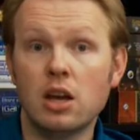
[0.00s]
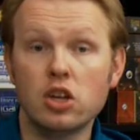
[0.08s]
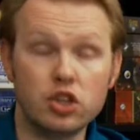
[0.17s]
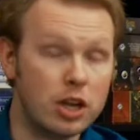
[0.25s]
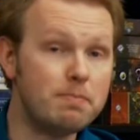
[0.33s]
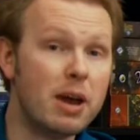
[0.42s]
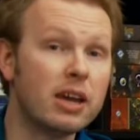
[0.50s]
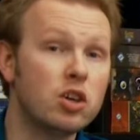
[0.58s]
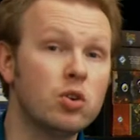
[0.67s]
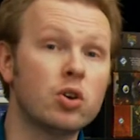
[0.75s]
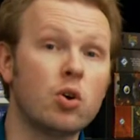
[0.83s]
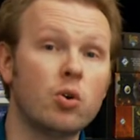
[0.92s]
Jetpack
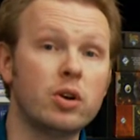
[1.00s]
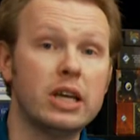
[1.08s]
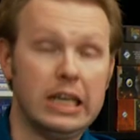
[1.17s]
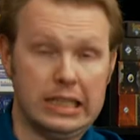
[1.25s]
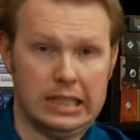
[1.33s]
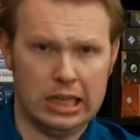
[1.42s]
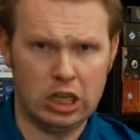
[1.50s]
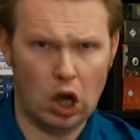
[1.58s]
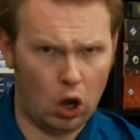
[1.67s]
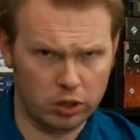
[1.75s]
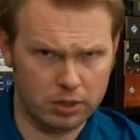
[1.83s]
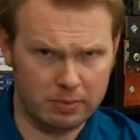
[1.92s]
Unicorn is the
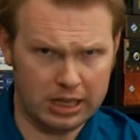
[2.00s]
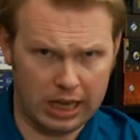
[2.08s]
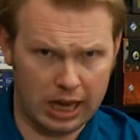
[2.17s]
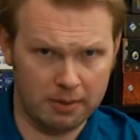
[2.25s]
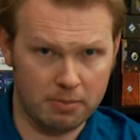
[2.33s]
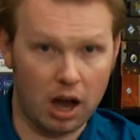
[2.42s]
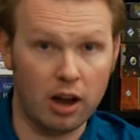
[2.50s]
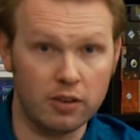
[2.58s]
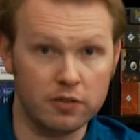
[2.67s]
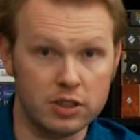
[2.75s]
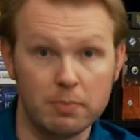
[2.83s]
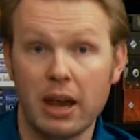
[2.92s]
ultimate game
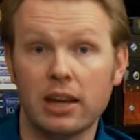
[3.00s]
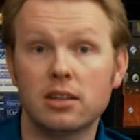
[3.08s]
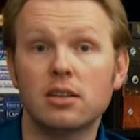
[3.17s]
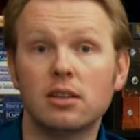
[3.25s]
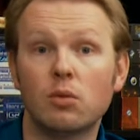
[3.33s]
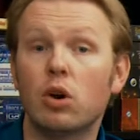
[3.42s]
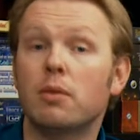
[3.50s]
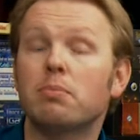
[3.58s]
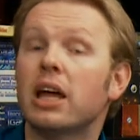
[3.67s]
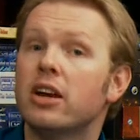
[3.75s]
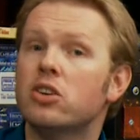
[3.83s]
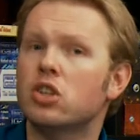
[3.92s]
of debate, where
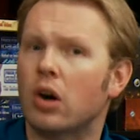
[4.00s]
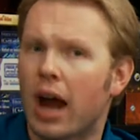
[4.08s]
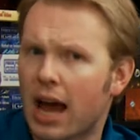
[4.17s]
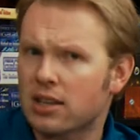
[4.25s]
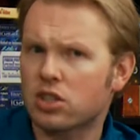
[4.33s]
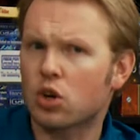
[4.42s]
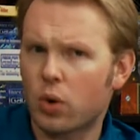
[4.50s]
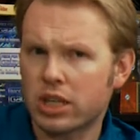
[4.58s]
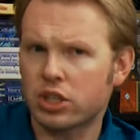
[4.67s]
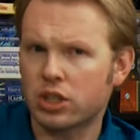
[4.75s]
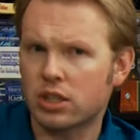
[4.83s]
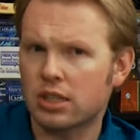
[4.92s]
players are asked
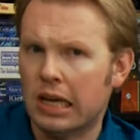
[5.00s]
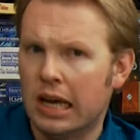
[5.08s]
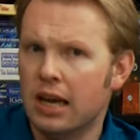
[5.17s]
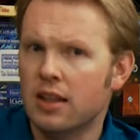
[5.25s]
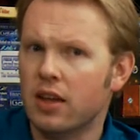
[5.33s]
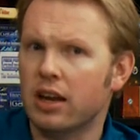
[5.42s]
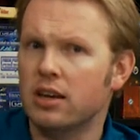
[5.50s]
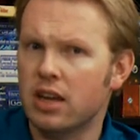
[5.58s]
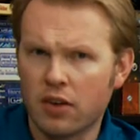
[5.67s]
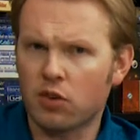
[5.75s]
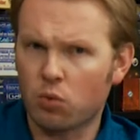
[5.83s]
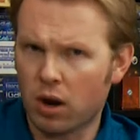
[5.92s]
questions they
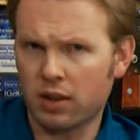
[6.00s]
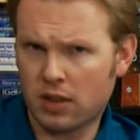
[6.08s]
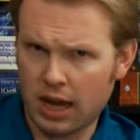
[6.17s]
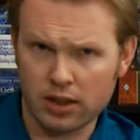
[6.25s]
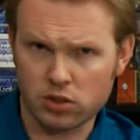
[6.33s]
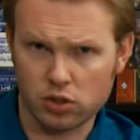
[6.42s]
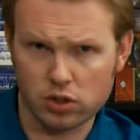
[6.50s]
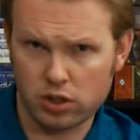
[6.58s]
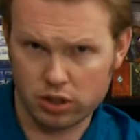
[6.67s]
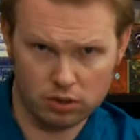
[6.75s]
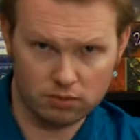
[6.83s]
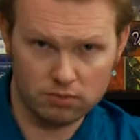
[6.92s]
never wanted the answers
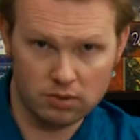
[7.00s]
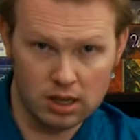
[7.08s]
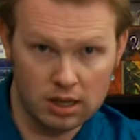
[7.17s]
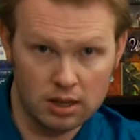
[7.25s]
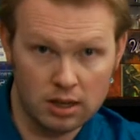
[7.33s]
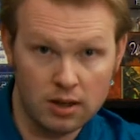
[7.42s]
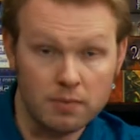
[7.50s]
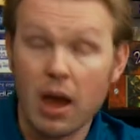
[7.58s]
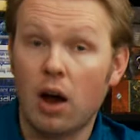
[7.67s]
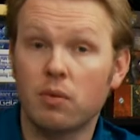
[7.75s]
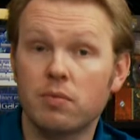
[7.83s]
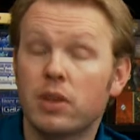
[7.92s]
to.
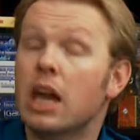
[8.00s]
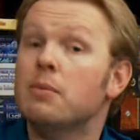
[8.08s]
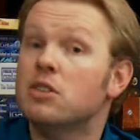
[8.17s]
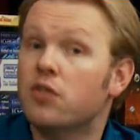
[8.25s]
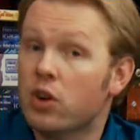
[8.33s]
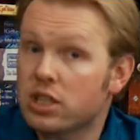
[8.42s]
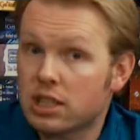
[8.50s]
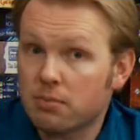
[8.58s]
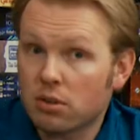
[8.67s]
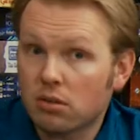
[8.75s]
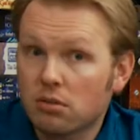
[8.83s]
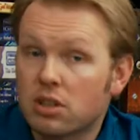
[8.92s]
Now, the game is very
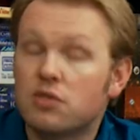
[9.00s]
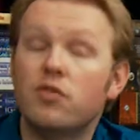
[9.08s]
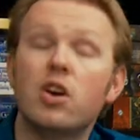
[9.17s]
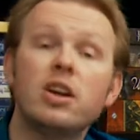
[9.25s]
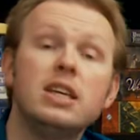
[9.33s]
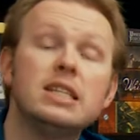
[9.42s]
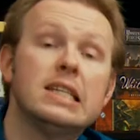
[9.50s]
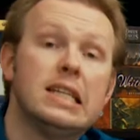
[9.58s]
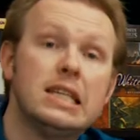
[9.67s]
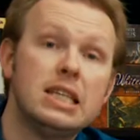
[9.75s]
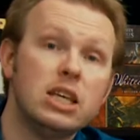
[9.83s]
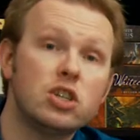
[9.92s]
simple, it's very easy to
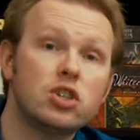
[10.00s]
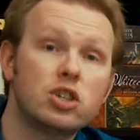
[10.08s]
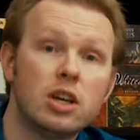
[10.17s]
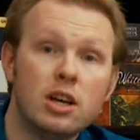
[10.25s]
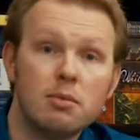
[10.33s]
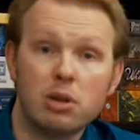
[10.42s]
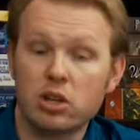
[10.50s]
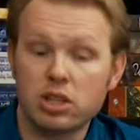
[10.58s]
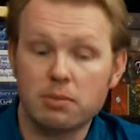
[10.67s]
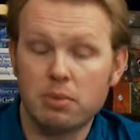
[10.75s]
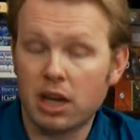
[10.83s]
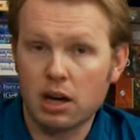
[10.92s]
teach, players
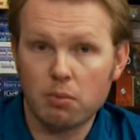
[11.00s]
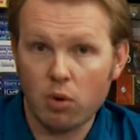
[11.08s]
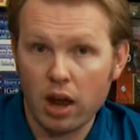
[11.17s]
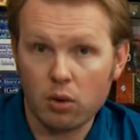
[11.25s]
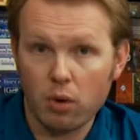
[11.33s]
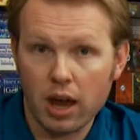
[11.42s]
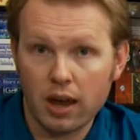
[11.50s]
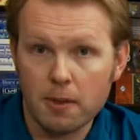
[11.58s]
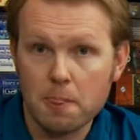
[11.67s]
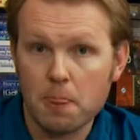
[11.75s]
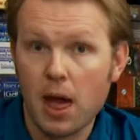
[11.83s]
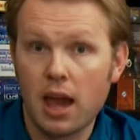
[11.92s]
can pick it up right away,
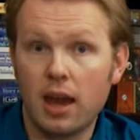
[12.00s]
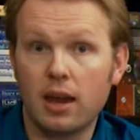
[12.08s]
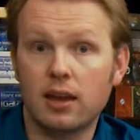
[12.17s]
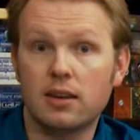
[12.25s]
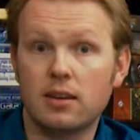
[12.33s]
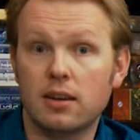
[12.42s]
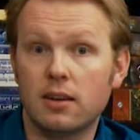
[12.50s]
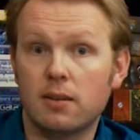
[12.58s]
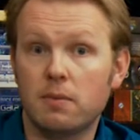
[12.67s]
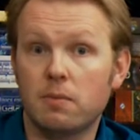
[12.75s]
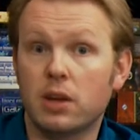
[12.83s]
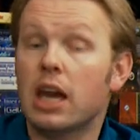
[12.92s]
and
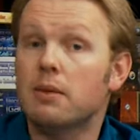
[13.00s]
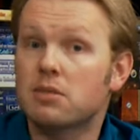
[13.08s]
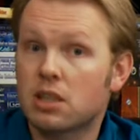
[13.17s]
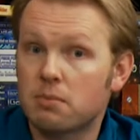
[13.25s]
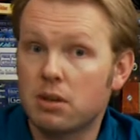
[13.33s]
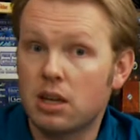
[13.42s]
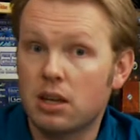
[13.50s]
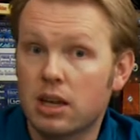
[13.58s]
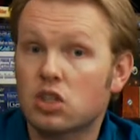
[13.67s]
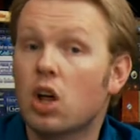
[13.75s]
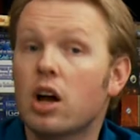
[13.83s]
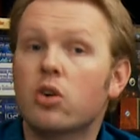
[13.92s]
the games can be
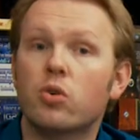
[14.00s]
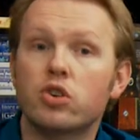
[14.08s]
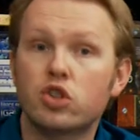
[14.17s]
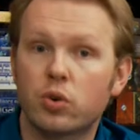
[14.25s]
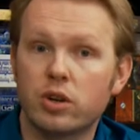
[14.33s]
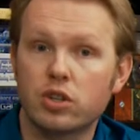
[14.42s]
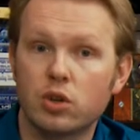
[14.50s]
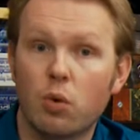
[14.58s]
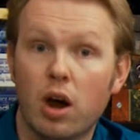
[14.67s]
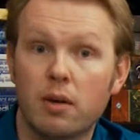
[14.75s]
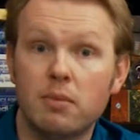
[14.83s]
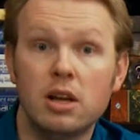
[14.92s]
as long or as short as you
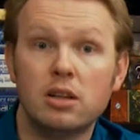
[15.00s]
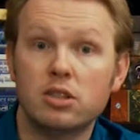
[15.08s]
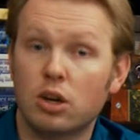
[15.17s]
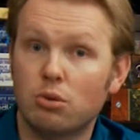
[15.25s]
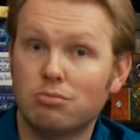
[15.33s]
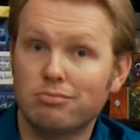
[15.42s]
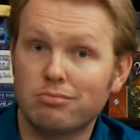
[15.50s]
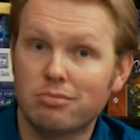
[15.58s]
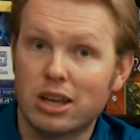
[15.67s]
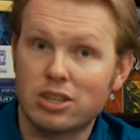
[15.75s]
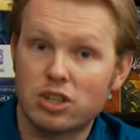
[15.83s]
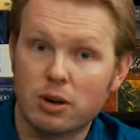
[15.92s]
want them. So
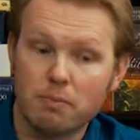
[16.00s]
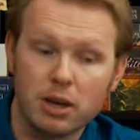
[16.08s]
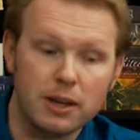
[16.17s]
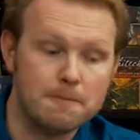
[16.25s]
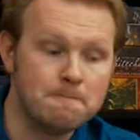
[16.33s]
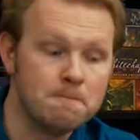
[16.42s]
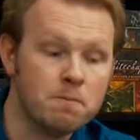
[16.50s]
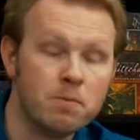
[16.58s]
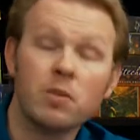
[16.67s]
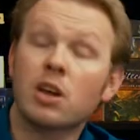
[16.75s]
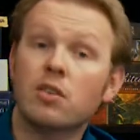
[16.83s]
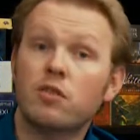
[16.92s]
let's jump in.
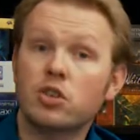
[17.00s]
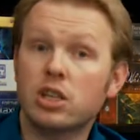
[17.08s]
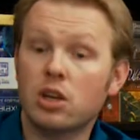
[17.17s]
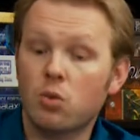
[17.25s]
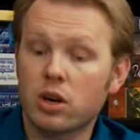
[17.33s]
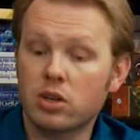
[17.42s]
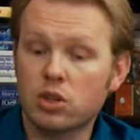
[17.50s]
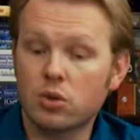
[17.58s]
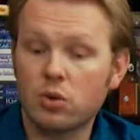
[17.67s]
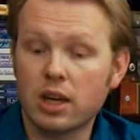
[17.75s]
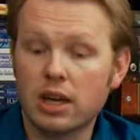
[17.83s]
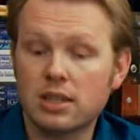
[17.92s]
First thing you want to
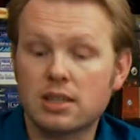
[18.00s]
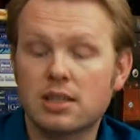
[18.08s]
do is